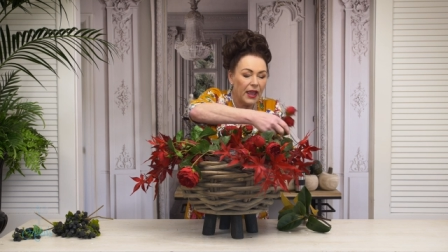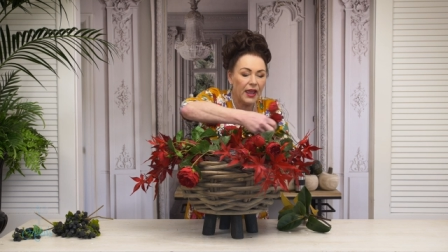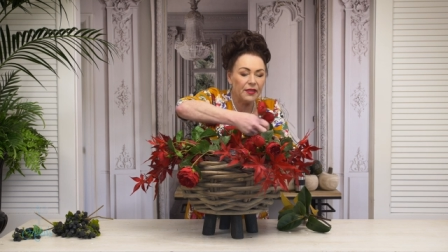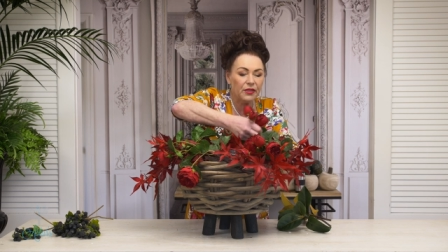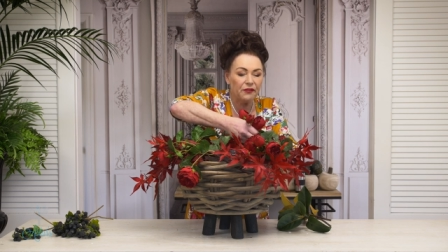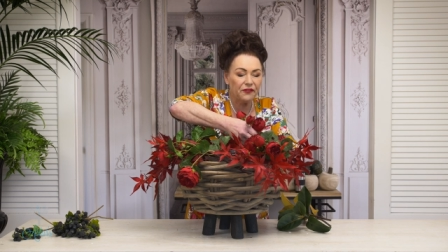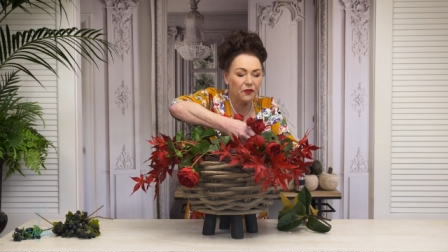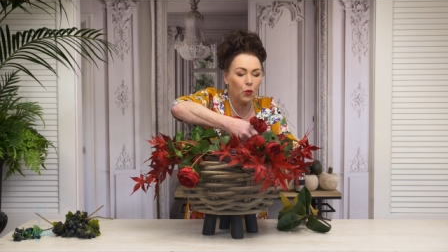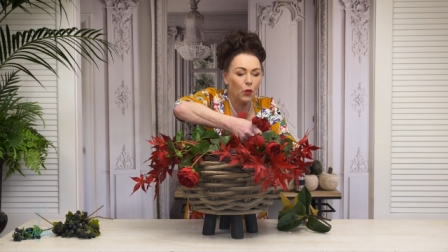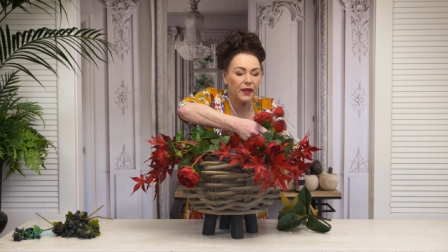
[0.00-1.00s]
and the
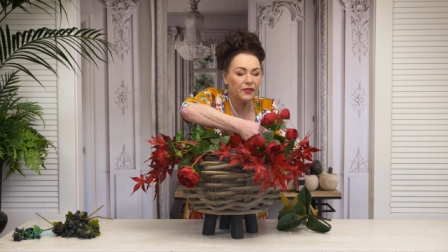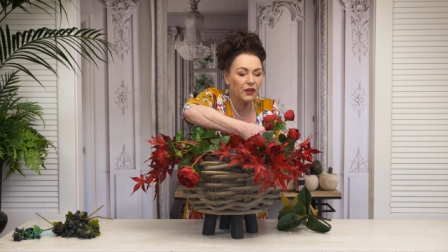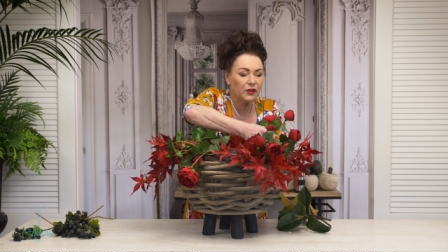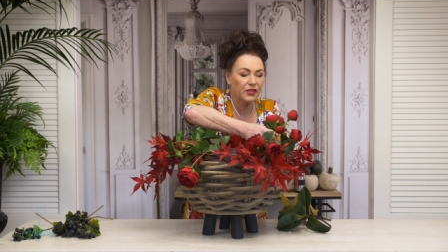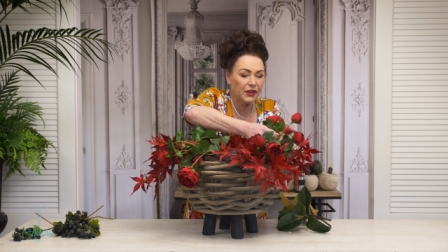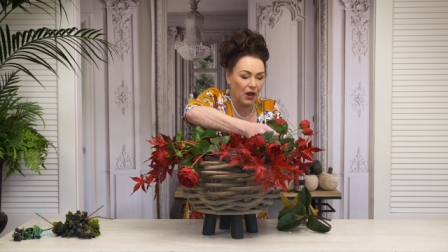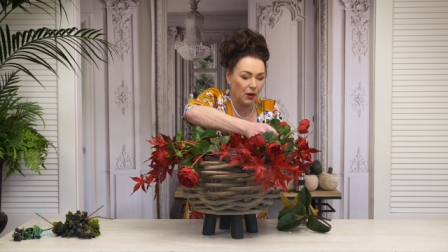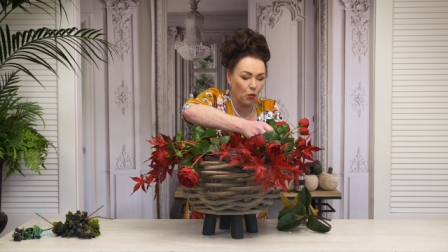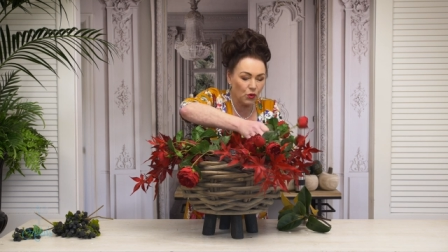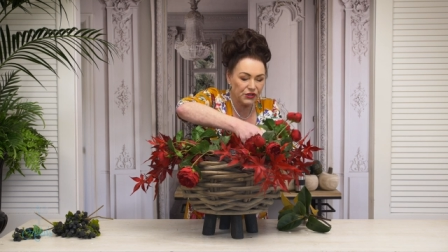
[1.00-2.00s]
fall and the, that I
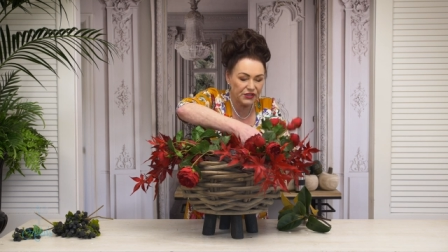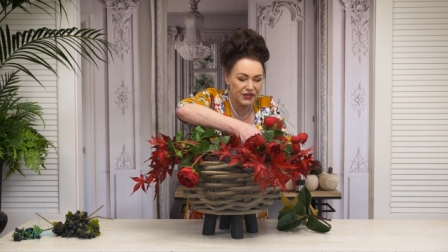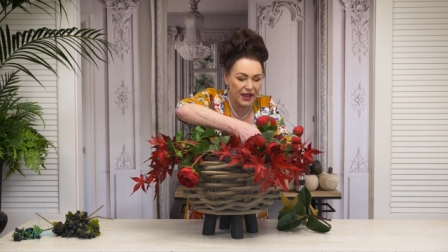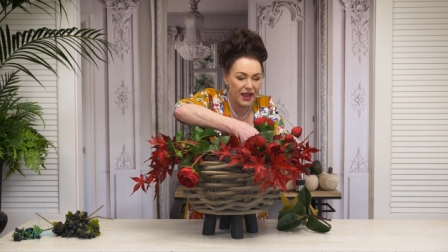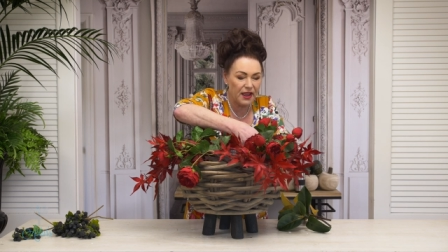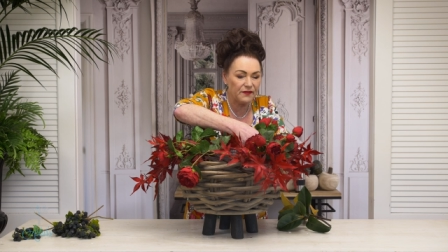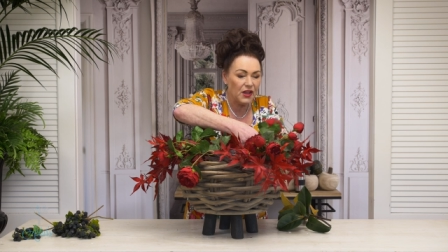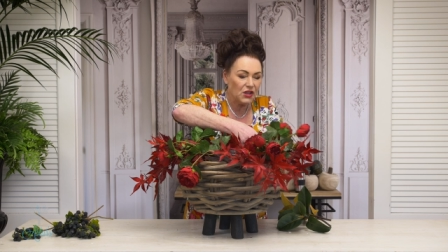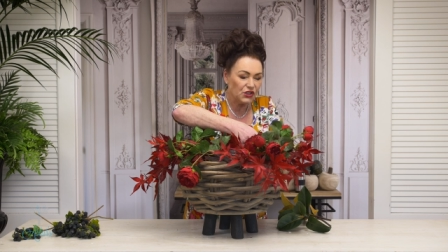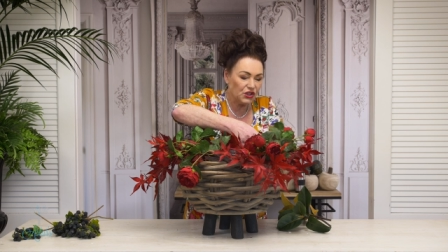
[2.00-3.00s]
want it to have.
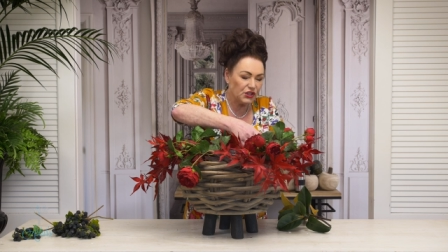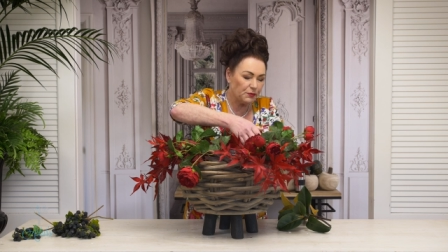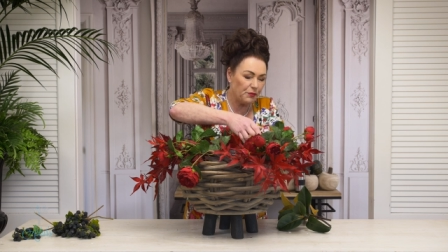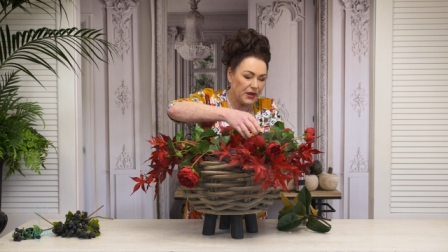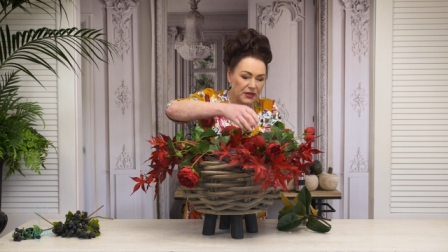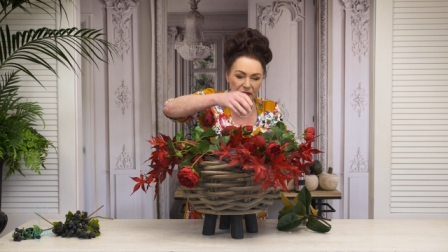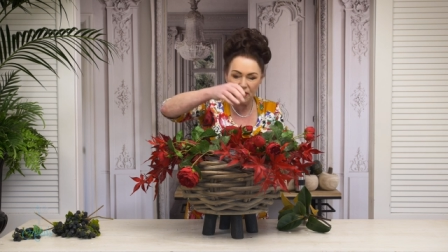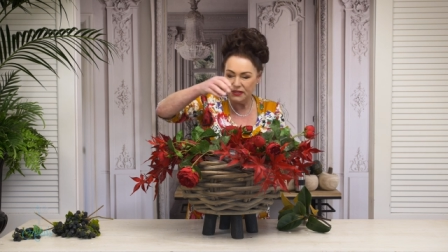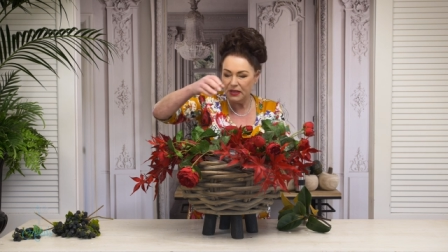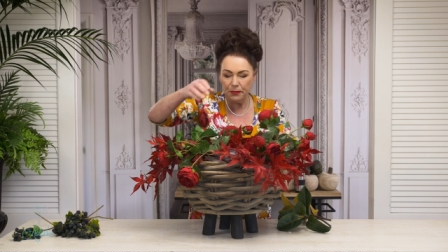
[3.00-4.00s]
So just bending
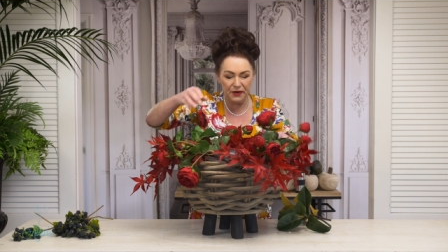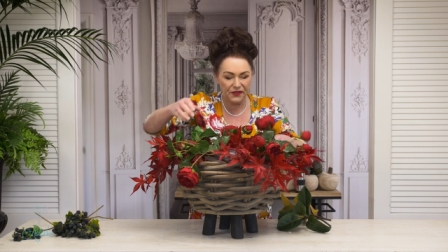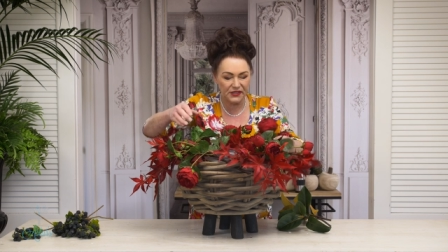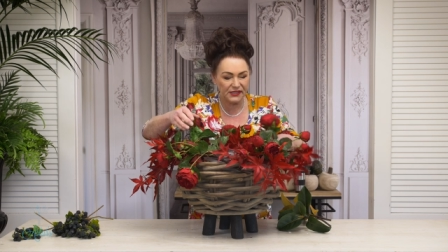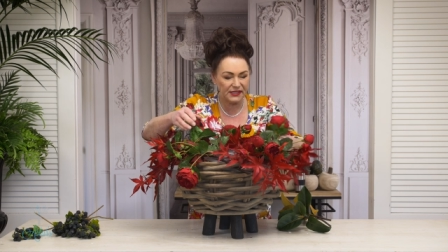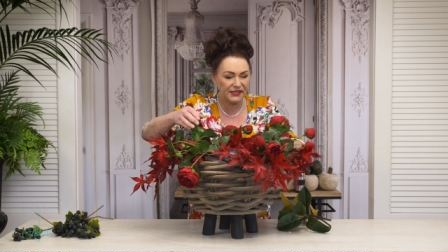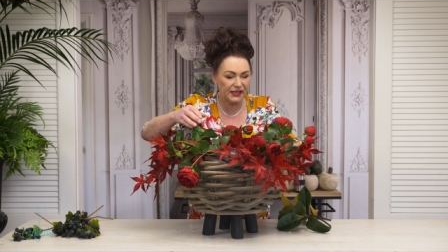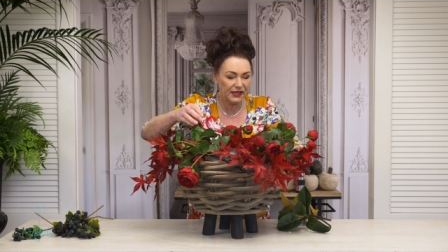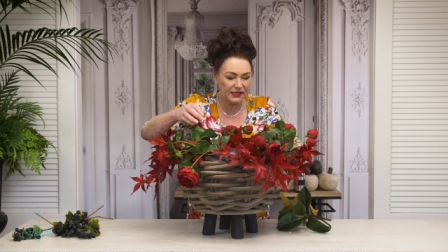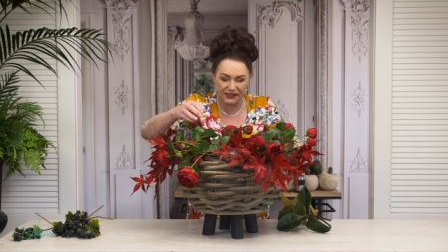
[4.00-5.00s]
those up and if it's
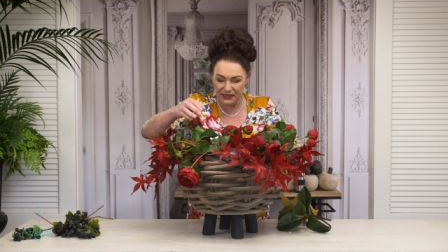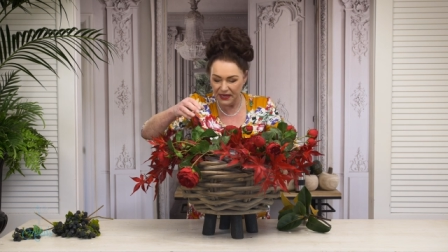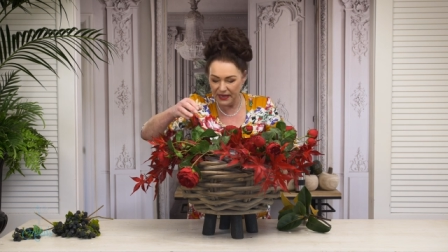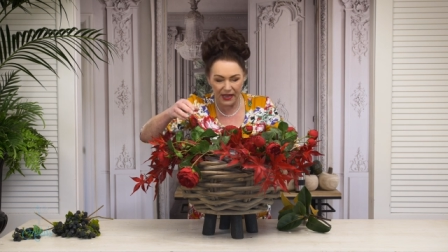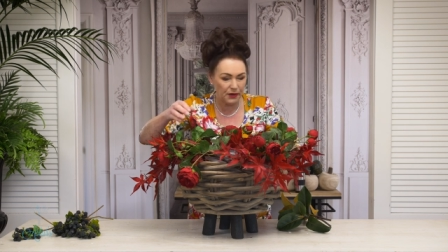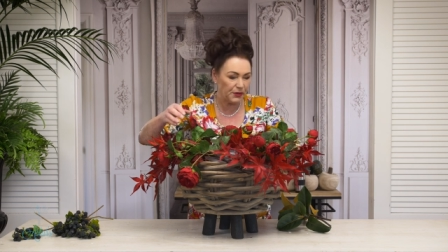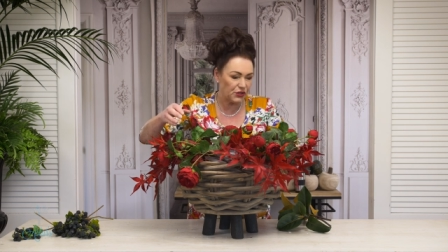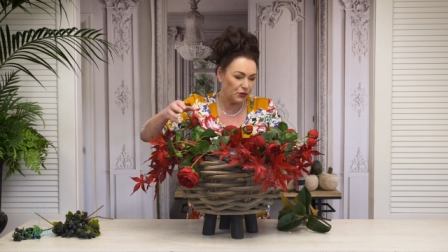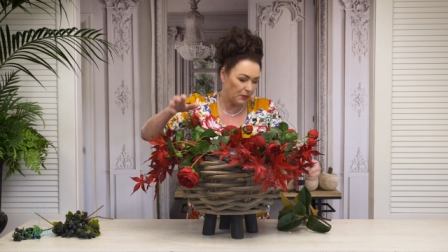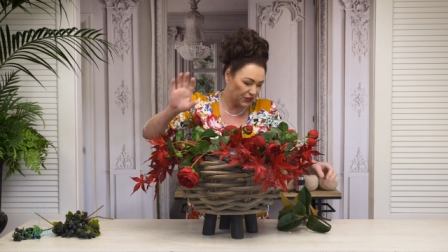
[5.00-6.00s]
sick, sticking out a
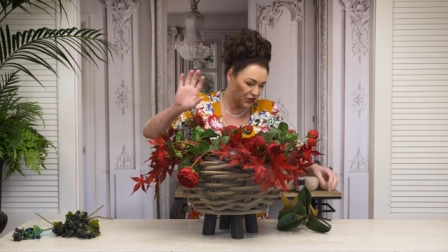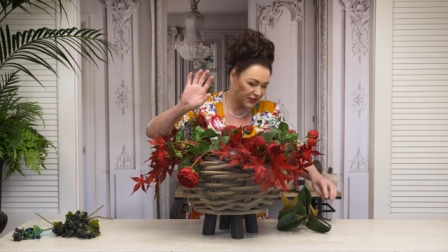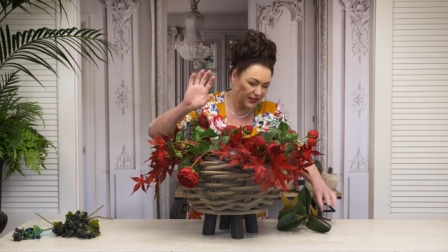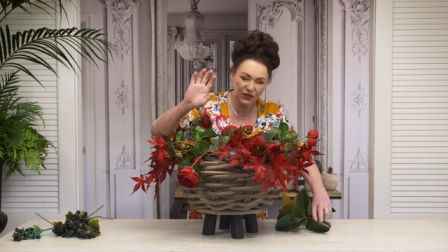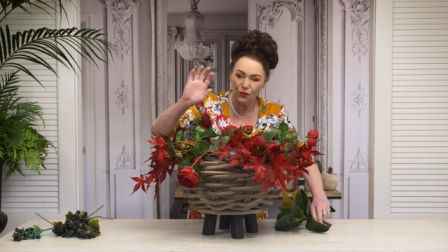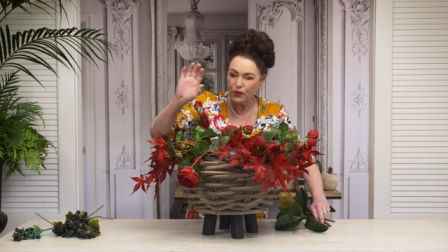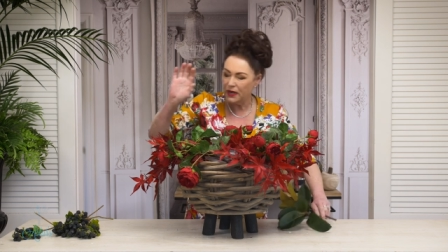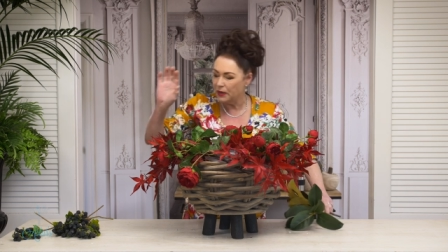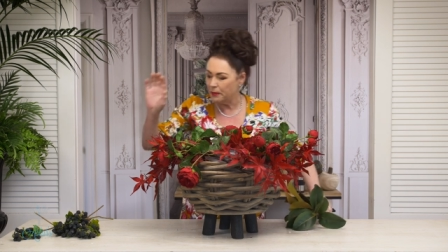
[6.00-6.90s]
bit too much, it doesn't really